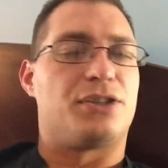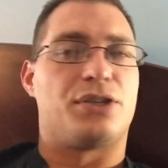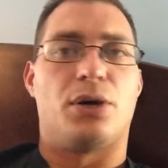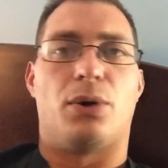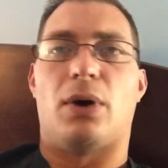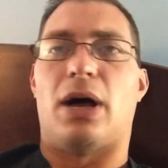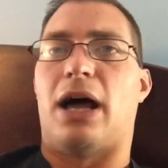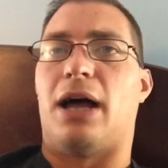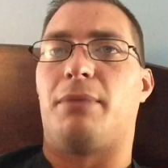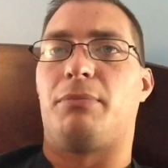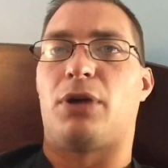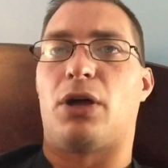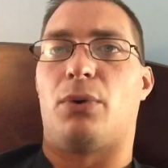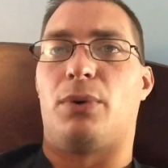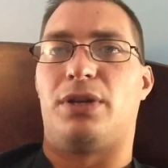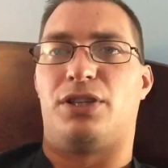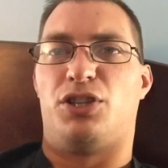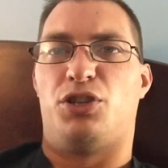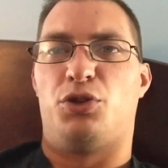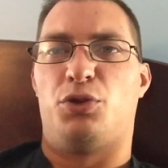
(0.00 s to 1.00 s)
So I'm
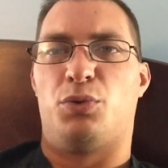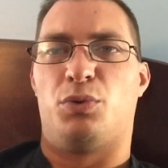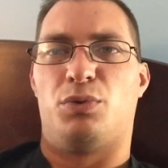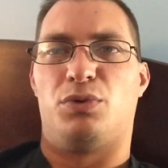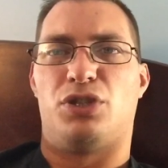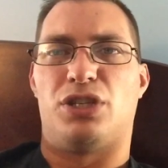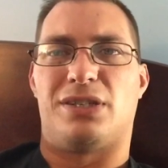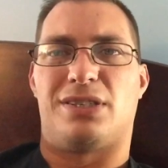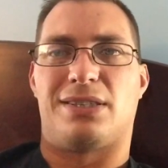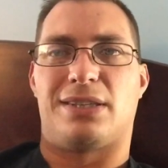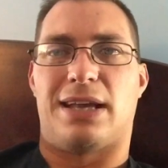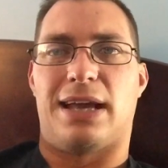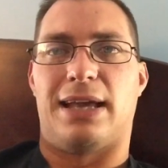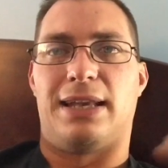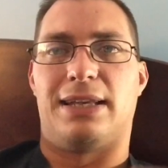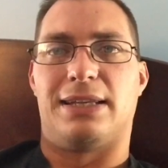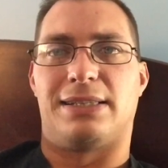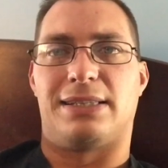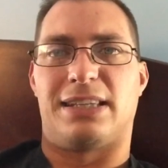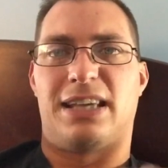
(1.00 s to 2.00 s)
going to just
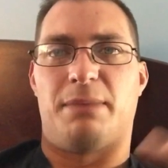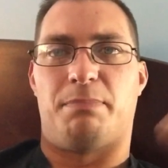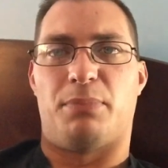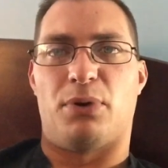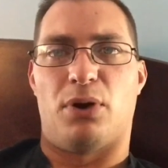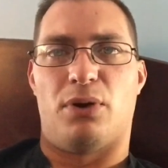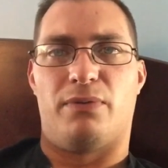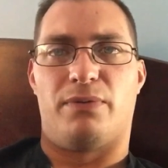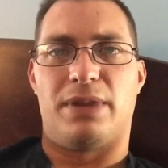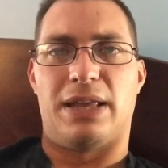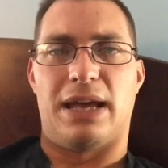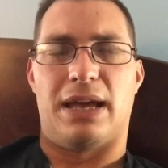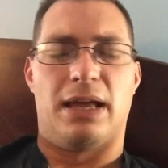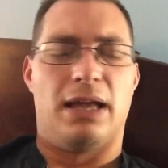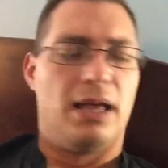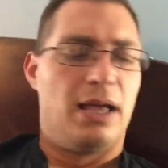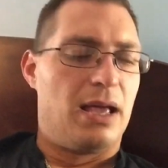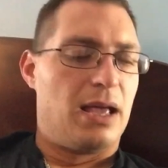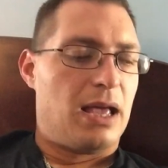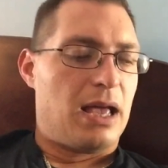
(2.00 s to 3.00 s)
kind of skip over
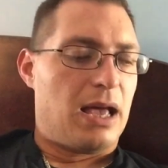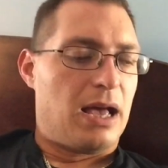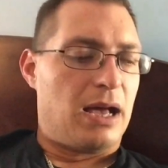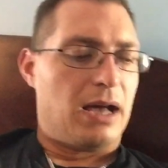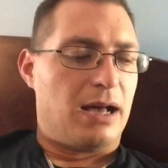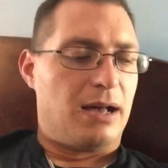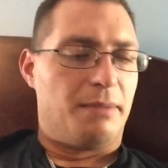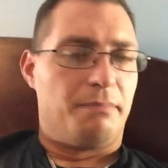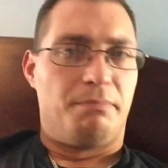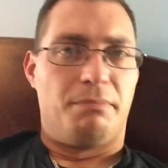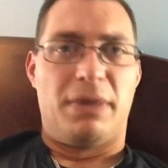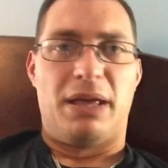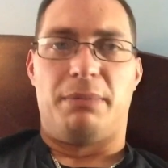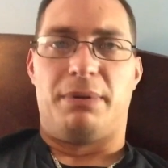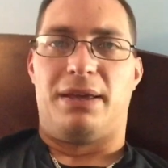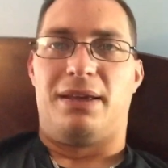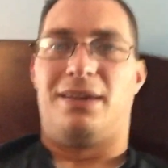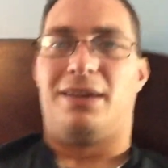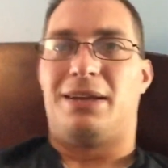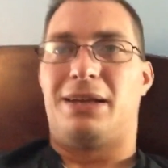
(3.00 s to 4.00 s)
that.
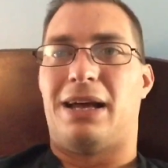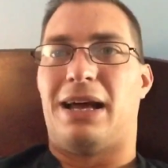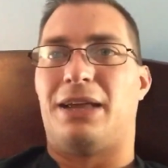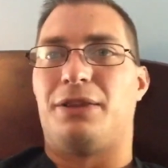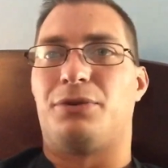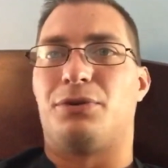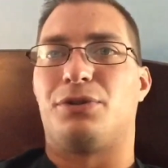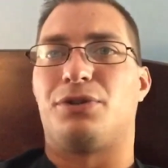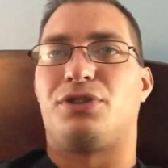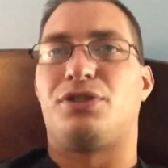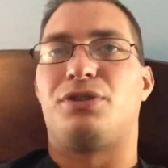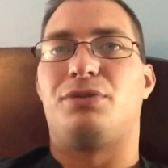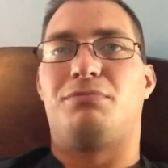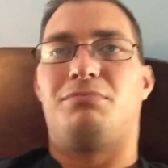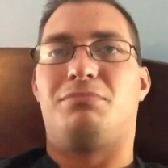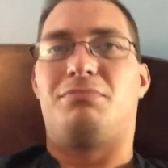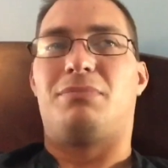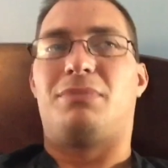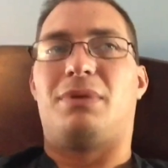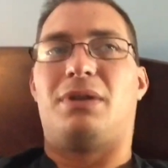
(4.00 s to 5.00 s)
Maybe others
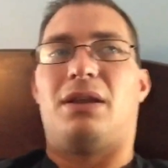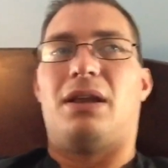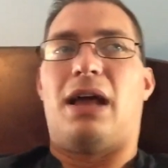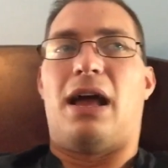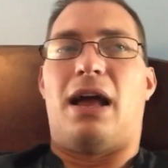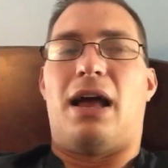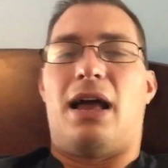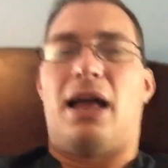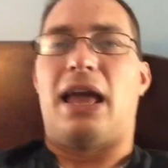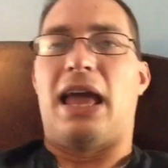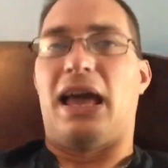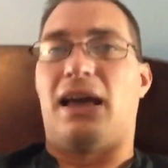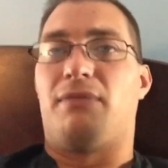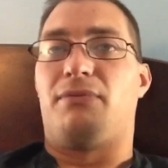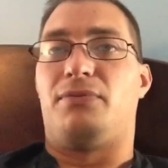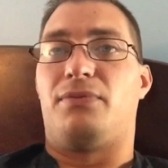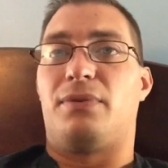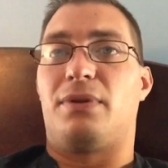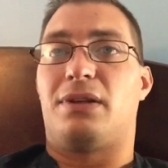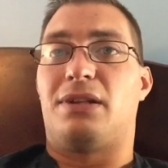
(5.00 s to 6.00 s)

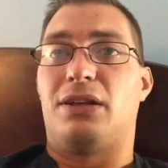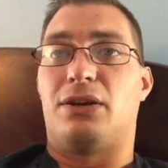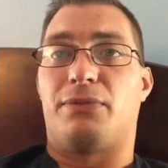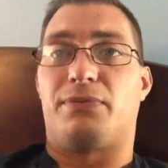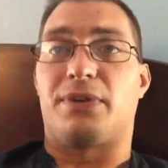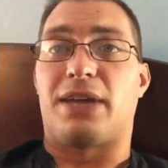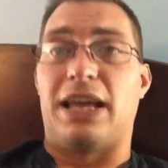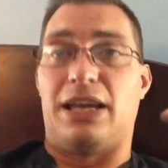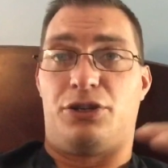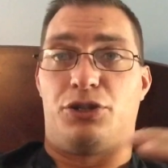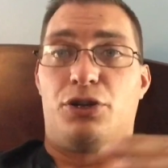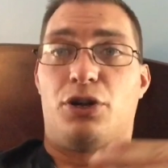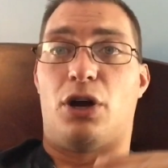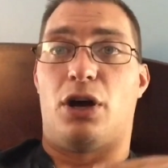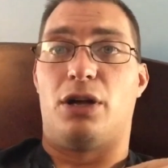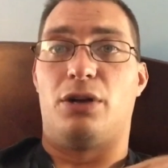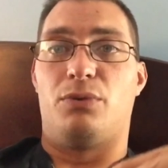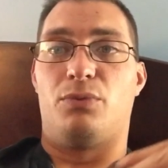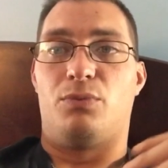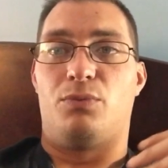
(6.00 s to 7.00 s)
have clarification
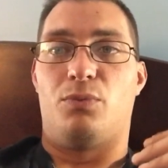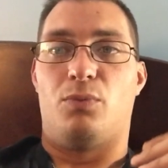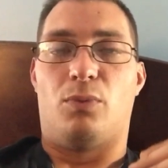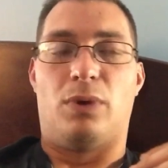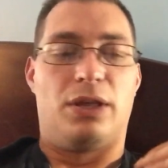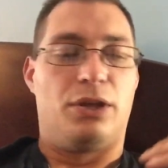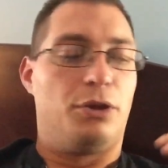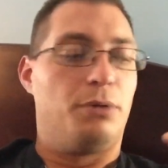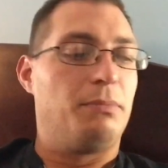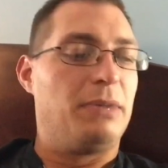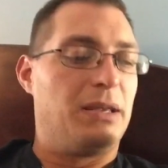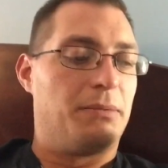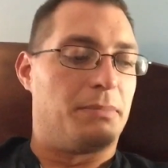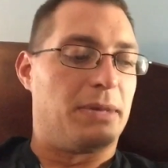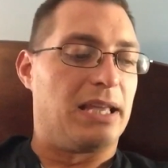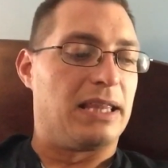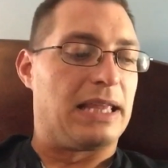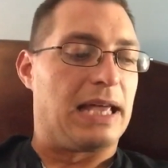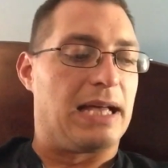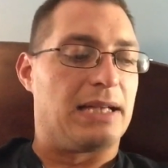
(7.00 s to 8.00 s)
on what you mean
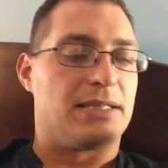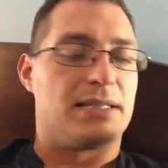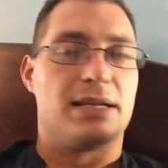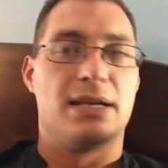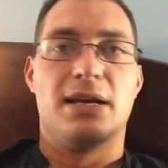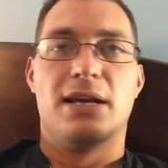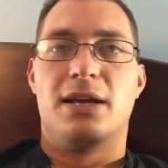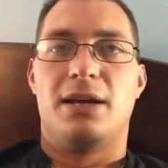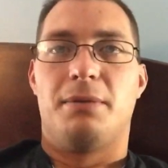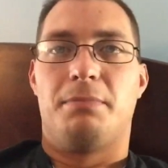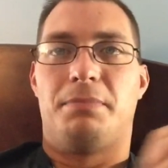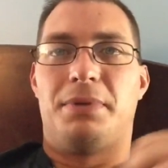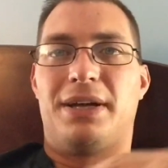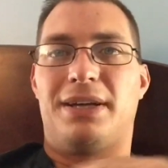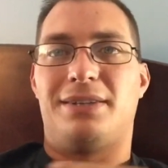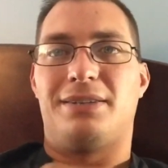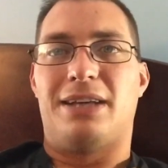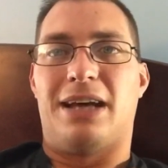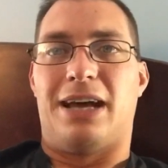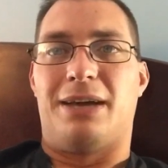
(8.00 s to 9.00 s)
by that,
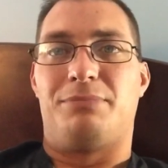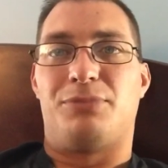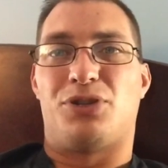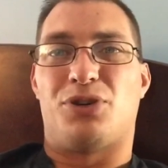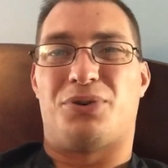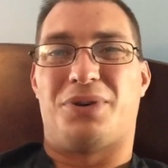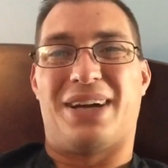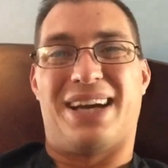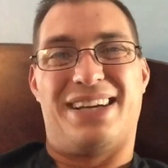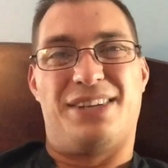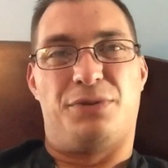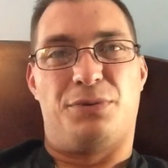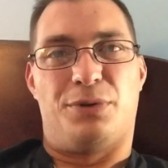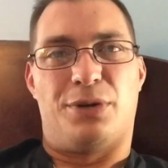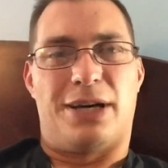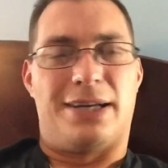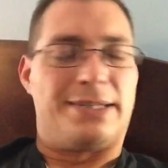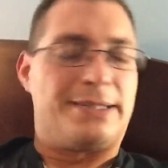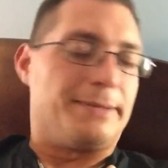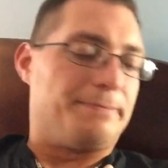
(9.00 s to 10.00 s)
but I'm sorry, I do
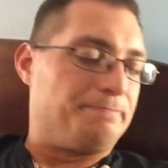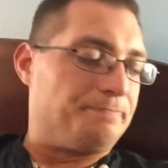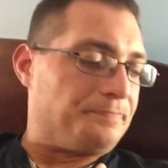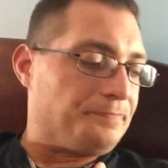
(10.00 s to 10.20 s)
not.